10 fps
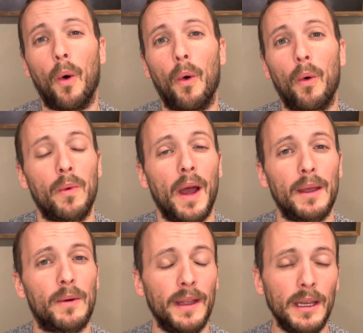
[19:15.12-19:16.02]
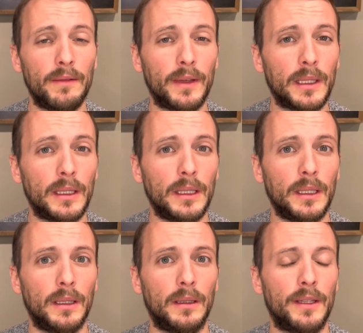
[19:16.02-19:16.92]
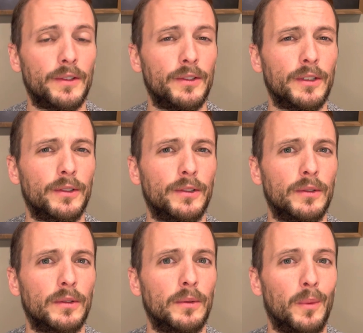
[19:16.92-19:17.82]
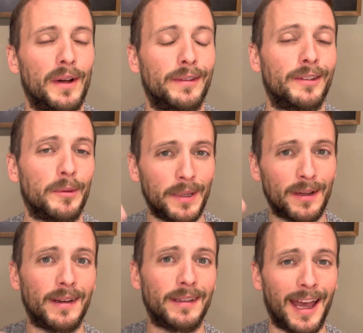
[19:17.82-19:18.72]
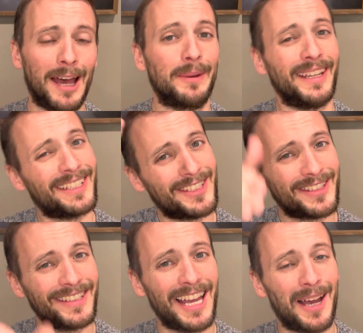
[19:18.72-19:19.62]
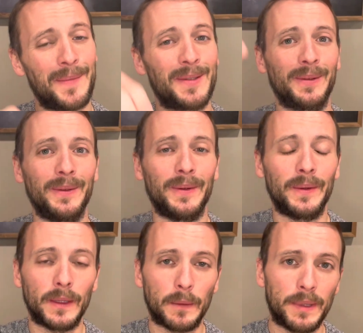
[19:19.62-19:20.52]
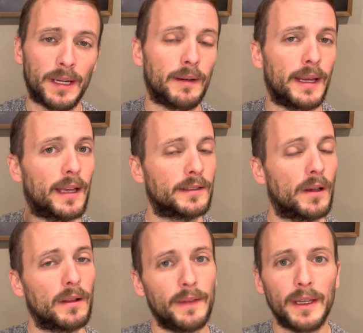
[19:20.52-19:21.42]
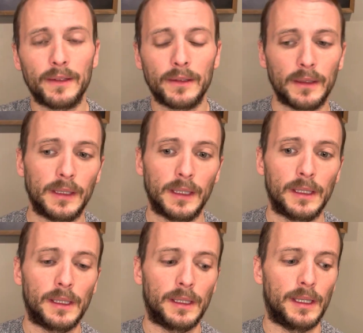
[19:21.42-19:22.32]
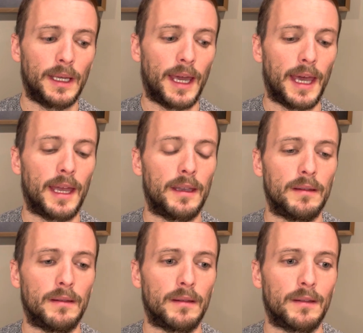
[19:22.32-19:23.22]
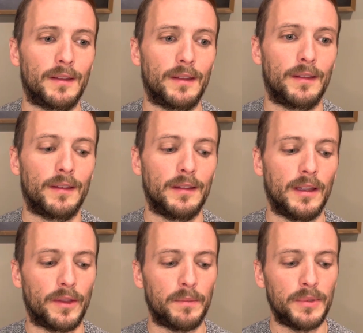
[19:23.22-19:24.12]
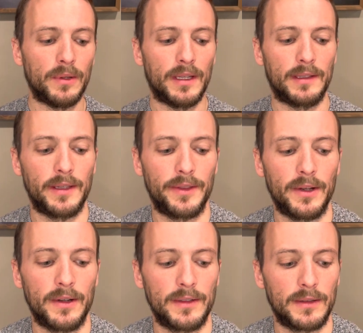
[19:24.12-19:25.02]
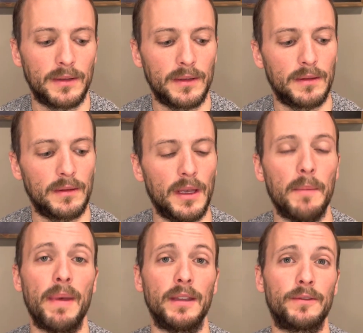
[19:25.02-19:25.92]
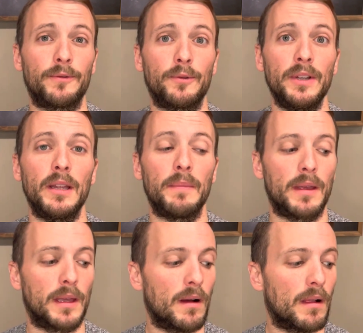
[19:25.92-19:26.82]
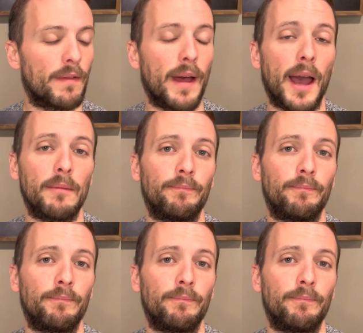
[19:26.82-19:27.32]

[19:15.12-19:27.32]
or right with any of it. It's just what's appearing to happen. It's just the absolute appearing as all of this. And, the beauty is that there is immense freedom in all of that.